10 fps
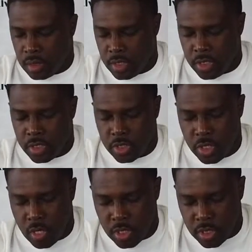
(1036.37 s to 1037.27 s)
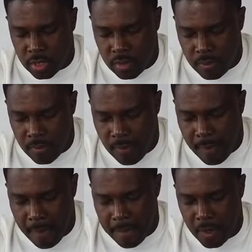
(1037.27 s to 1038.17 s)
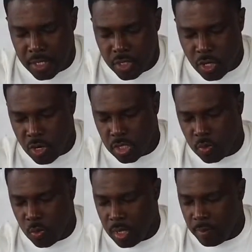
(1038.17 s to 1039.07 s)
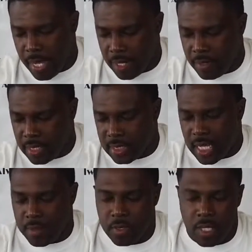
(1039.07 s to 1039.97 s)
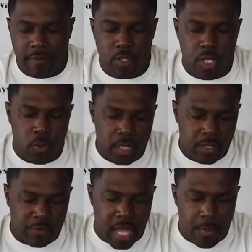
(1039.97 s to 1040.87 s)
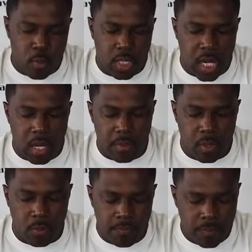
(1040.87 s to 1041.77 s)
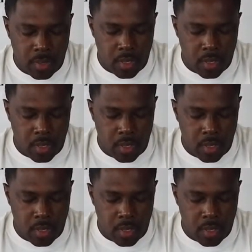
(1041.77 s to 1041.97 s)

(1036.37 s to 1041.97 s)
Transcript: This is your charger. You can charge one battery at a time. So like you don't get the Fly More combo,